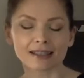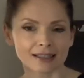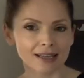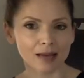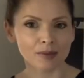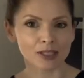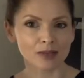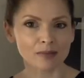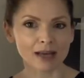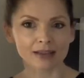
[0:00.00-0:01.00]
it's an
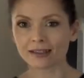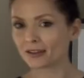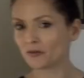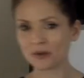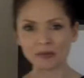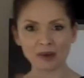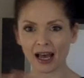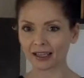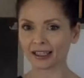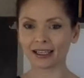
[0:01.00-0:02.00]
absolute mess because I've been
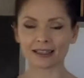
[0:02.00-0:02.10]
panicking